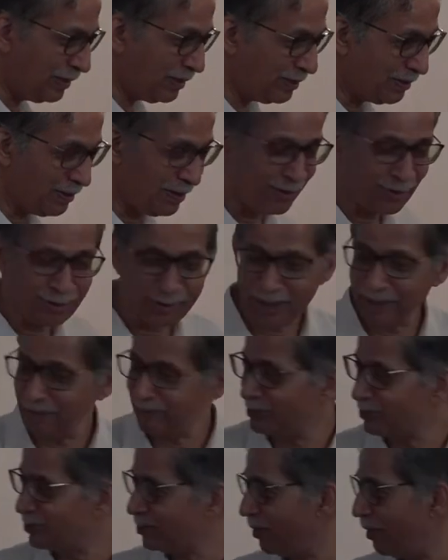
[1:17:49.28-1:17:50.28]
Here you have
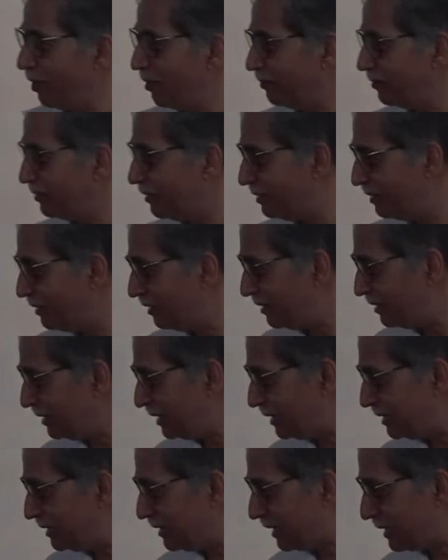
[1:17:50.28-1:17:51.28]
to solve
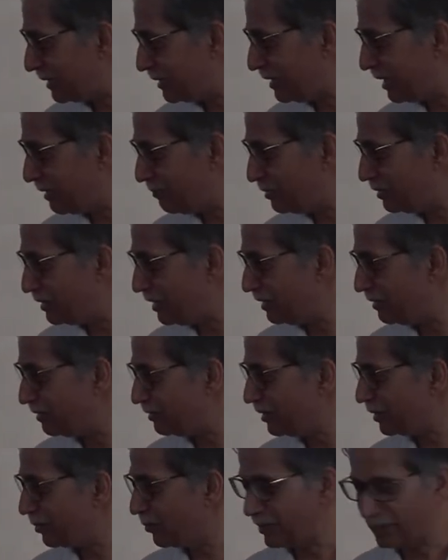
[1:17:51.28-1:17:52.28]
36
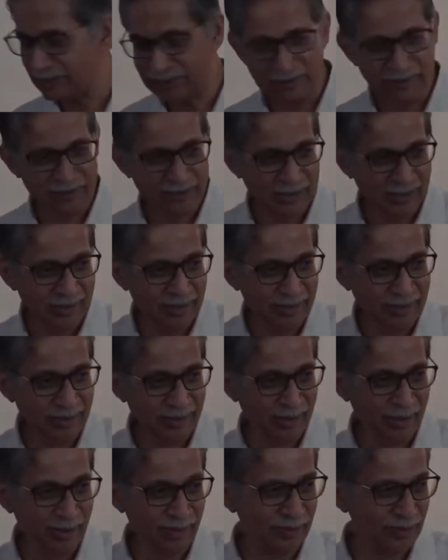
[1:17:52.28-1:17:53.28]
simultaneous equations,
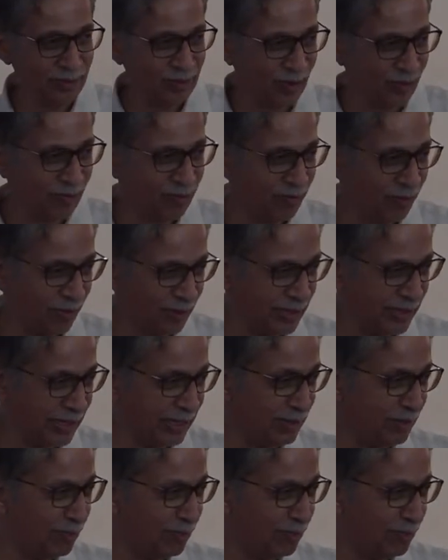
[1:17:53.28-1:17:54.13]
here you have to solve 48.